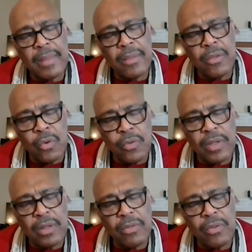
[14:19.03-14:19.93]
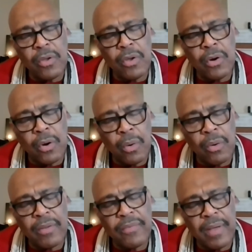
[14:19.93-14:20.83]
Use it to your
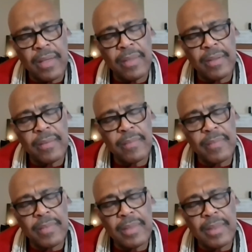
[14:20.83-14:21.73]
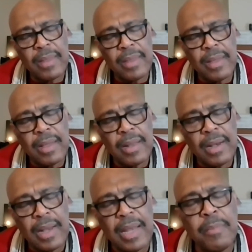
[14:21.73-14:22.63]
glory, Father.
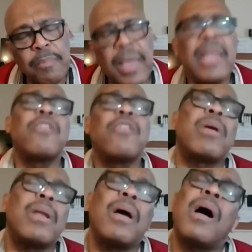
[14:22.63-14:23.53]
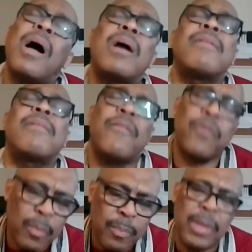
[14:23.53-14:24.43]
Let it penetrate the hearts of
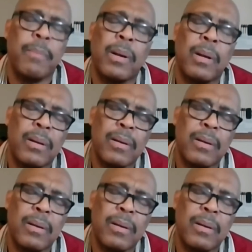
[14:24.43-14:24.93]
your people